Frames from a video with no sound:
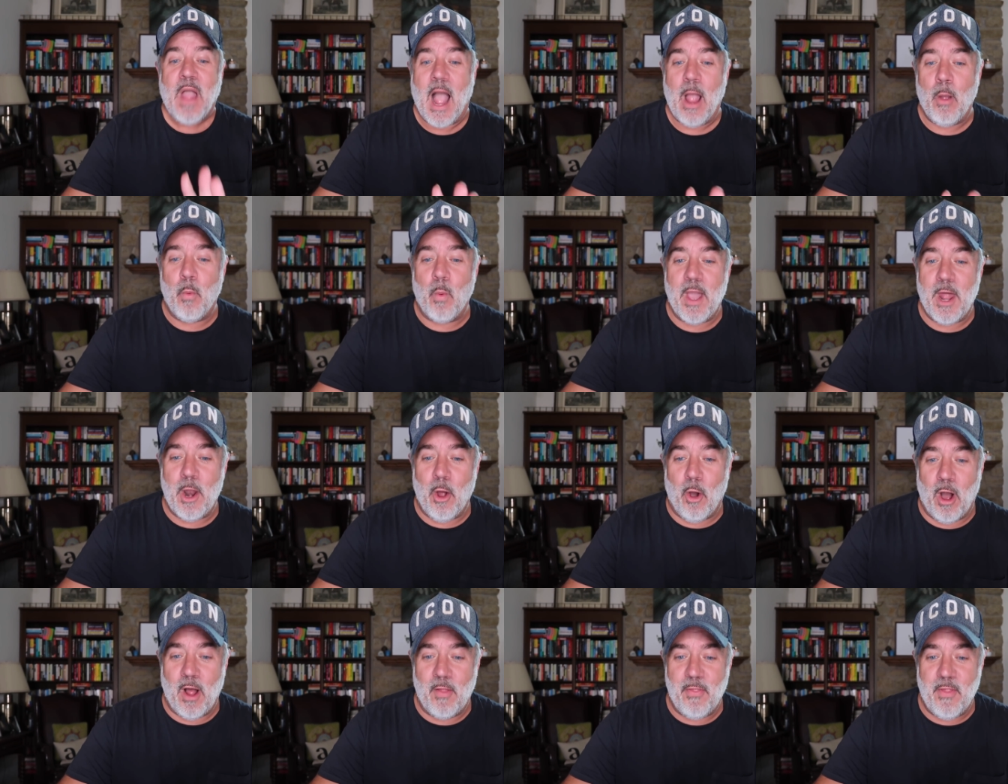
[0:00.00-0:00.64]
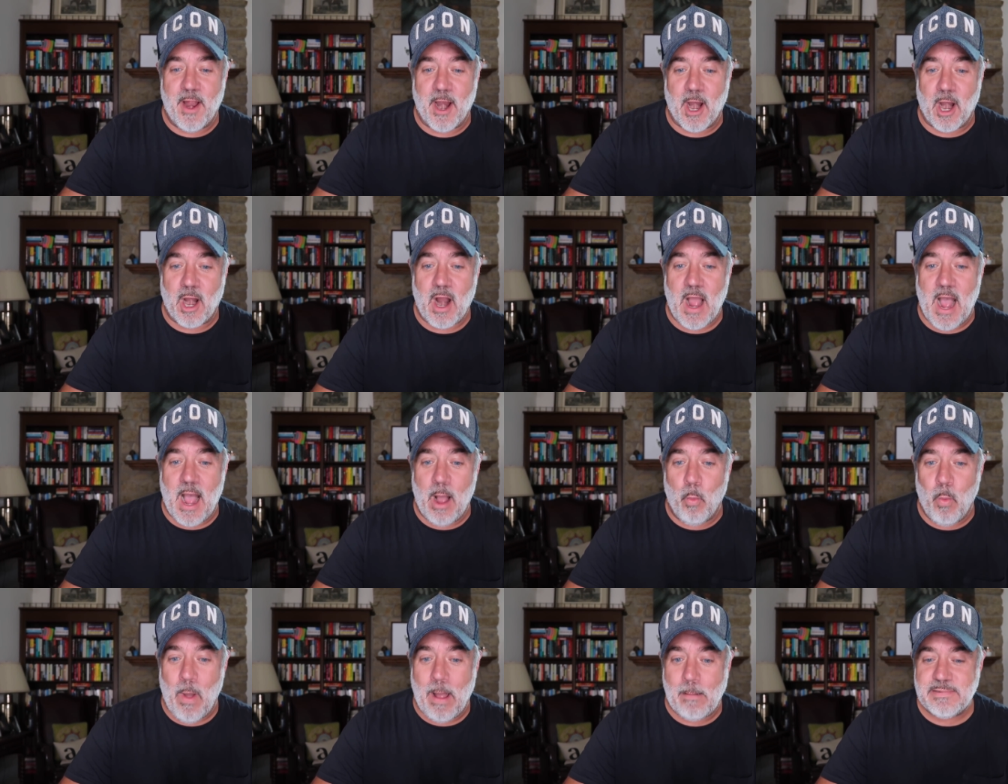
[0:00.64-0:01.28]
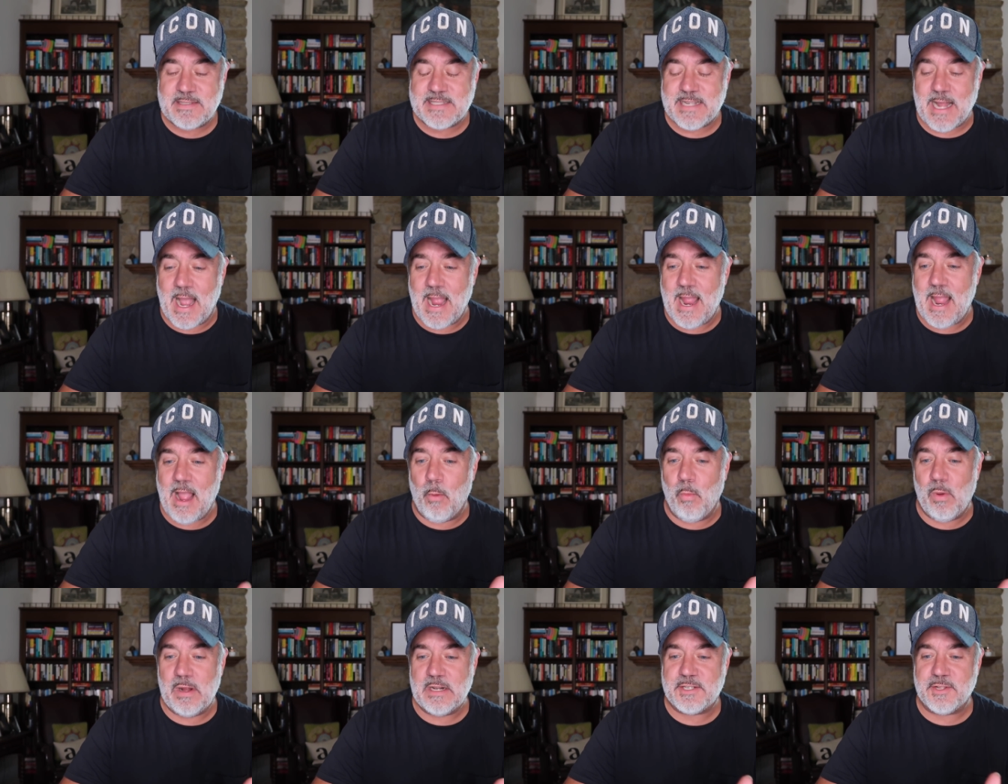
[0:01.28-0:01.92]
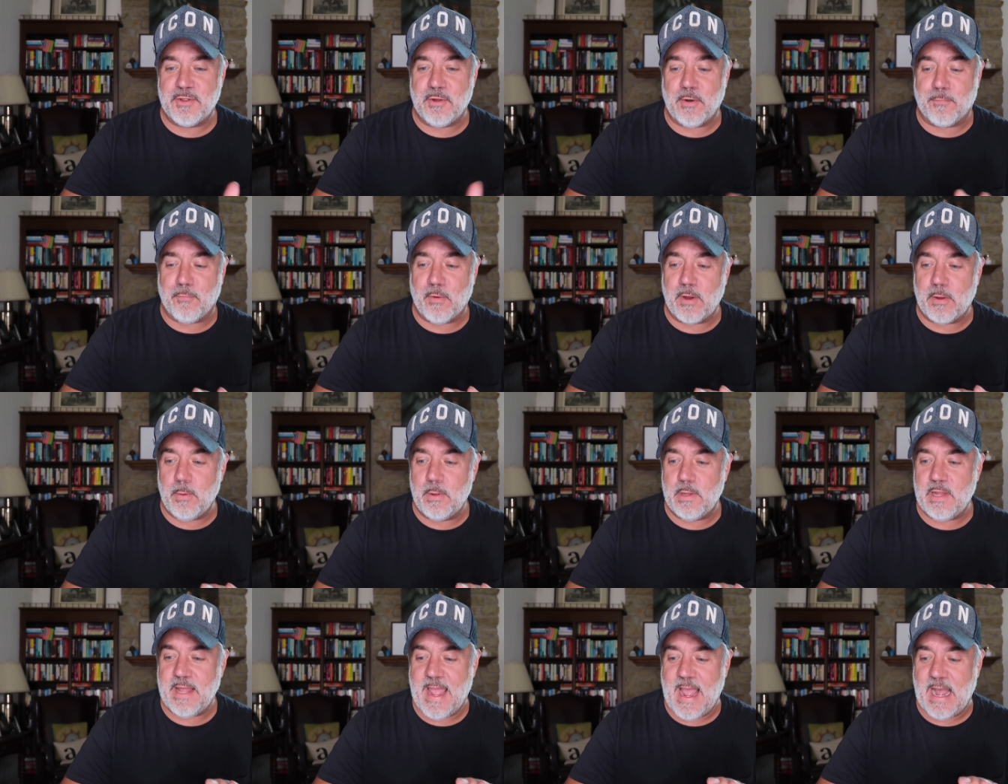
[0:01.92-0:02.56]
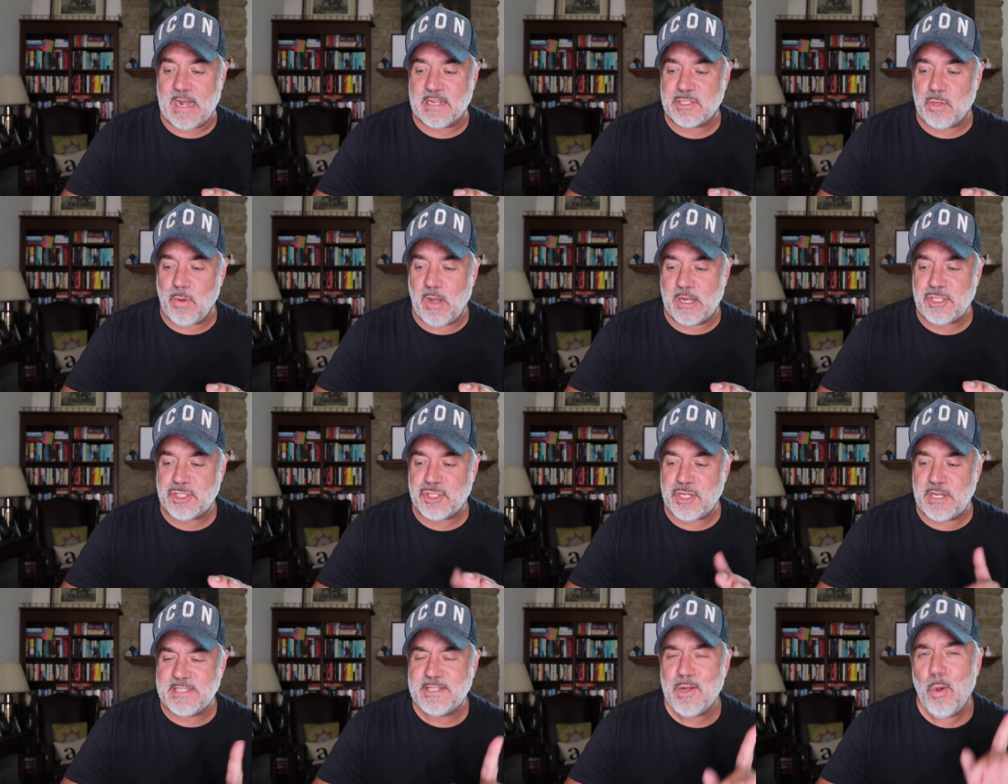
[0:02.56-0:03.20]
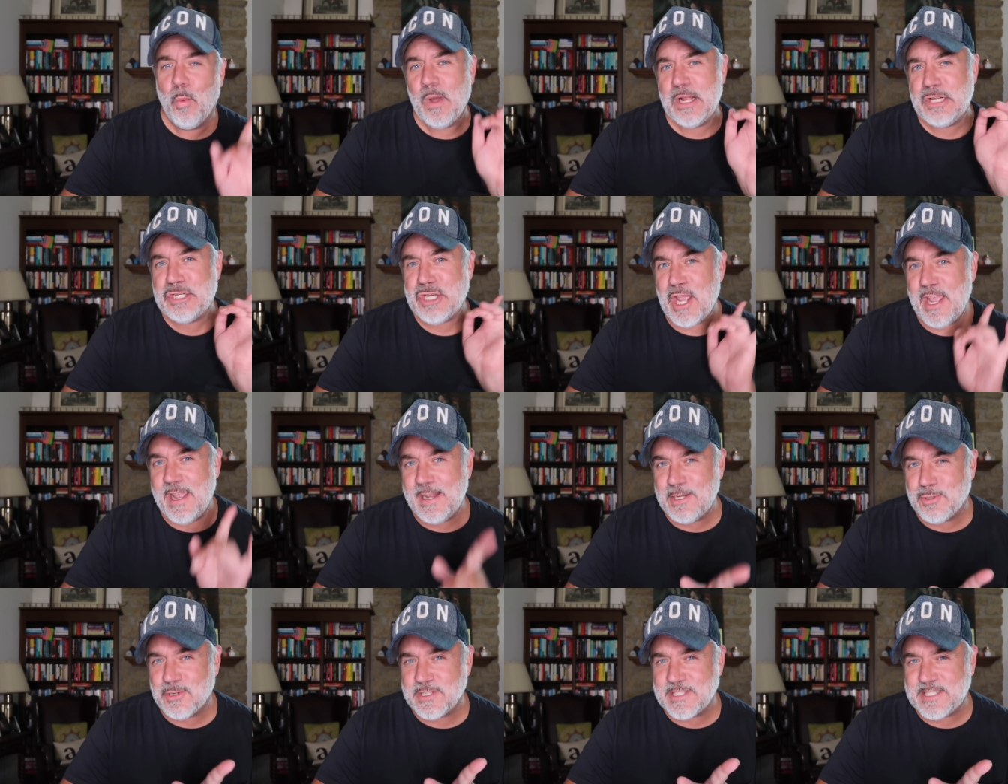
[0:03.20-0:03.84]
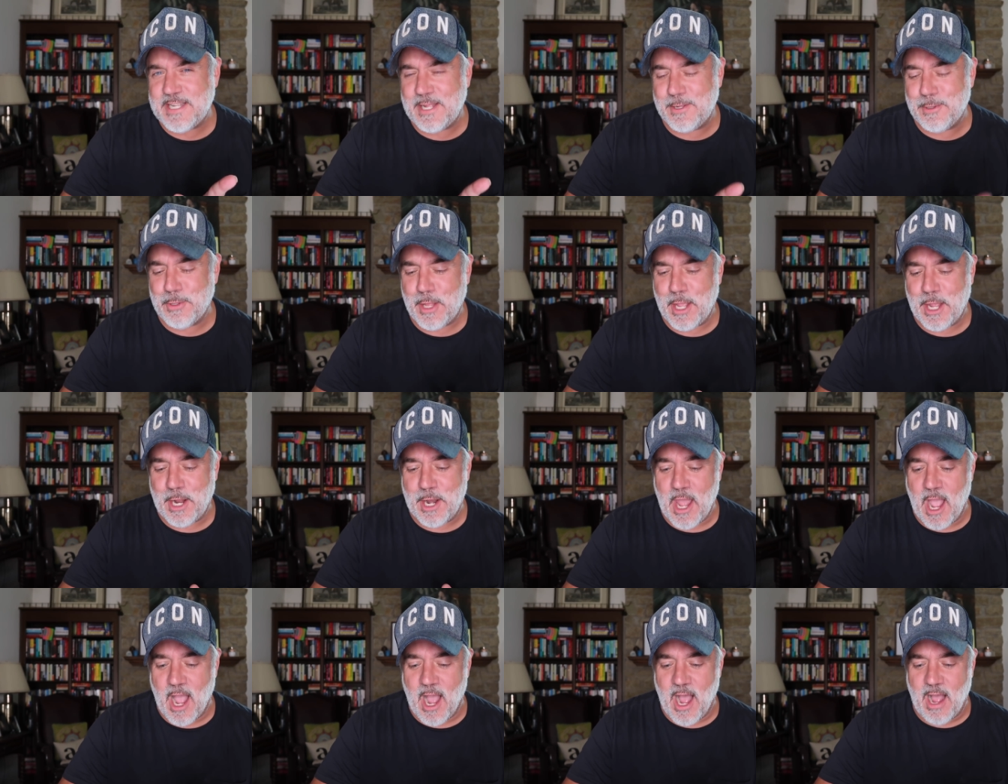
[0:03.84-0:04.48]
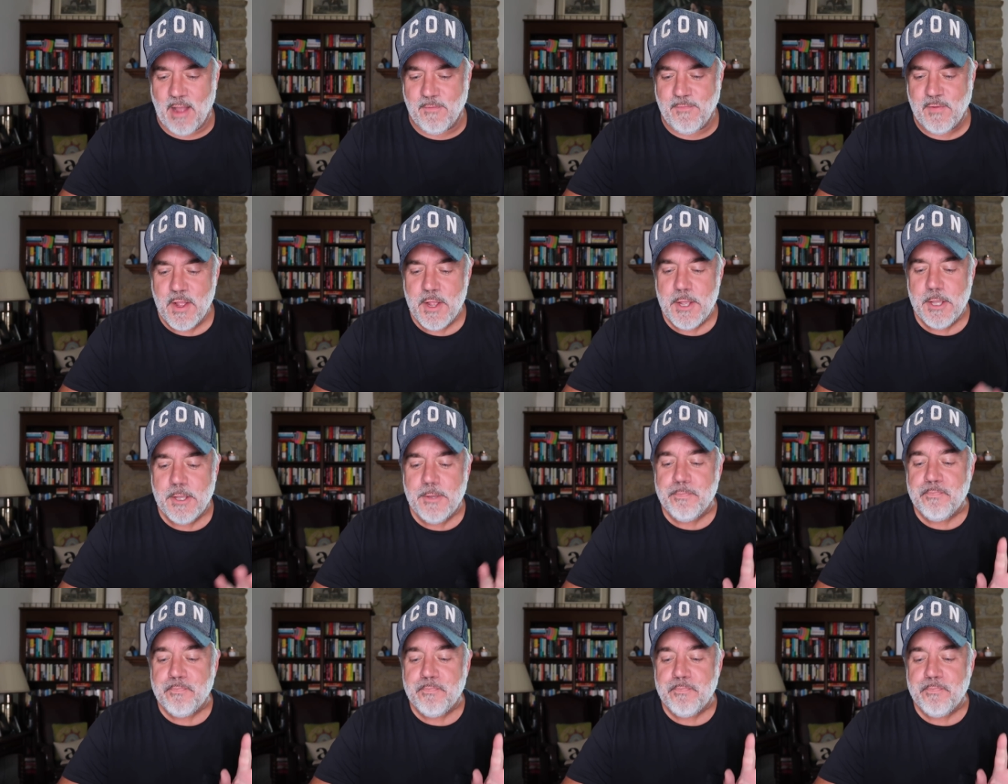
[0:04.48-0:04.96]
I went on their uh, website, I went to their frequently asked questions, which interestingly enough,